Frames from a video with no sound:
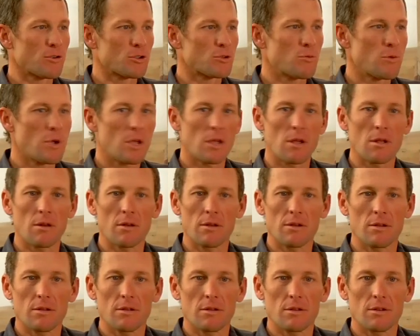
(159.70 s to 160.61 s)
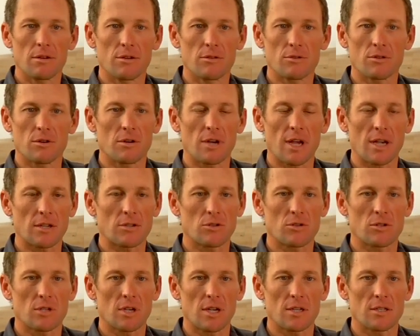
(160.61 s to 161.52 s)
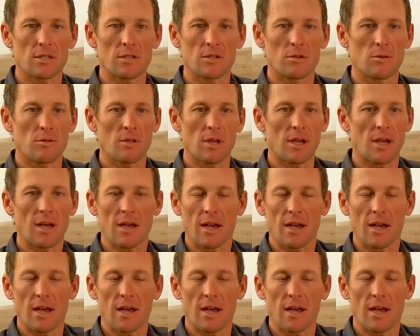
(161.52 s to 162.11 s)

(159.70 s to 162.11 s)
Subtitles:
first week you do certain exercises, you think,